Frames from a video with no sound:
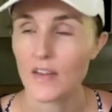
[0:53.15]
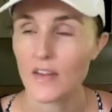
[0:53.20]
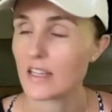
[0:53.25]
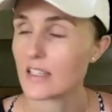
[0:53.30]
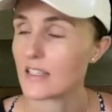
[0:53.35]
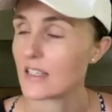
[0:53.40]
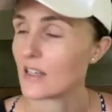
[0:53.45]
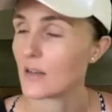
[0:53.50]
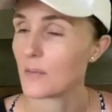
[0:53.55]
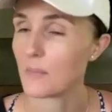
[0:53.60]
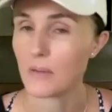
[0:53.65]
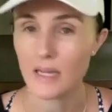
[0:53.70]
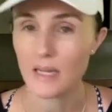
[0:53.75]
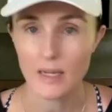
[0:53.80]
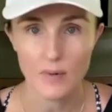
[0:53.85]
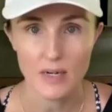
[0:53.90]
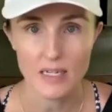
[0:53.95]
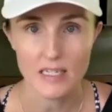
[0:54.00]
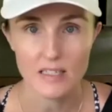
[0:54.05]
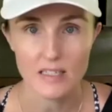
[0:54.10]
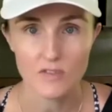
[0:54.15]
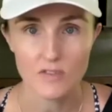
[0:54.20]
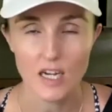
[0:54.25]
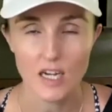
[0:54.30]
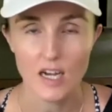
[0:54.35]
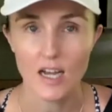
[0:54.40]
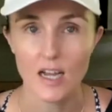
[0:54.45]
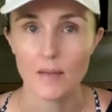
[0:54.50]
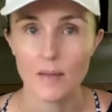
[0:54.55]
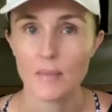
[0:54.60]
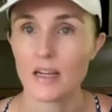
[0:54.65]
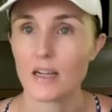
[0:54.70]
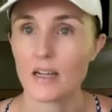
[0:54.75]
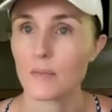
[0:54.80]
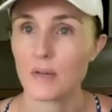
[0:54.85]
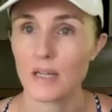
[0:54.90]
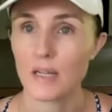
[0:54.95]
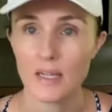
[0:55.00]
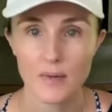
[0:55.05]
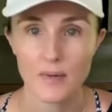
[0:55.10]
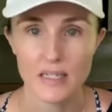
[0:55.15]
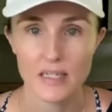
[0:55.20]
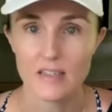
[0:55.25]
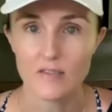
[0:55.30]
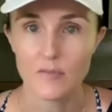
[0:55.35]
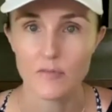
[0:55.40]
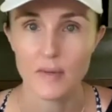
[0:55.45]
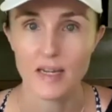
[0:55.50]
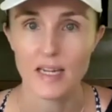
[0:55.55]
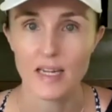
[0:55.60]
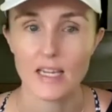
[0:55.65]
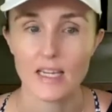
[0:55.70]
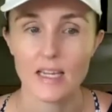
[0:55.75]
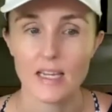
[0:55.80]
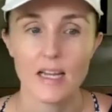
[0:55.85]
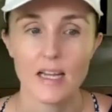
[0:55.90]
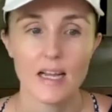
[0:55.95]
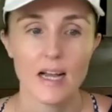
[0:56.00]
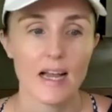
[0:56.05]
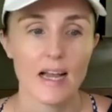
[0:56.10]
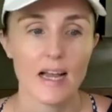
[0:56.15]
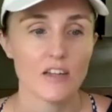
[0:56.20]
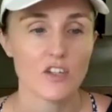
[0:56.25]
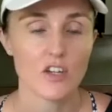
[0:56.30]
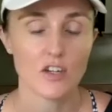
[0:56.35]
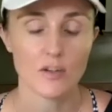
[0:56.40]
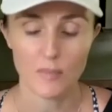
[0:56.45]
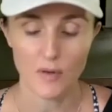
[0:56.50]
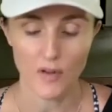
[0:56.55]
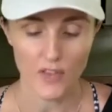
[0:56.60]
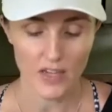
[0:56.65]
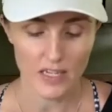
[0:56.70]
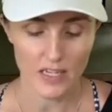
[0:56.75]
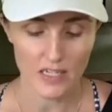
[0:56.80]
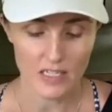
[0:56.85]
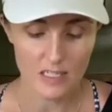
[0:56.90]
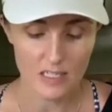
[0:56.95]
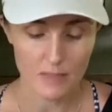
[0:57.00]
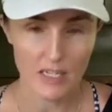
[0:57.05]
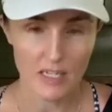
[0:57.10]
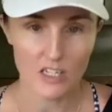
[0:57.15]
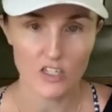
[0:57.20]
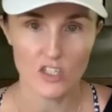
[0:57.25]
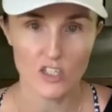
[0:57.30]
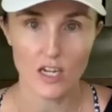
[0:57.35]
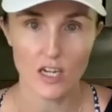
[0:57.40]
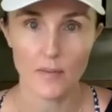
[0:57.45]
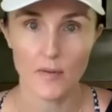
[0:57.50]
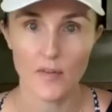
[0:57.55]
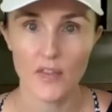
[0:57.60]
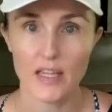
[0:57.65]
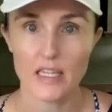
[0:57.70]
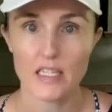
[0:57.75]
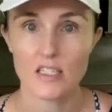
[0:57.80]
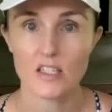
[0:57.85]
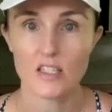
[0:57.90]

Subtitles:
That is a complete waste of time, a complete waste of money, and don't bother spending your time on that.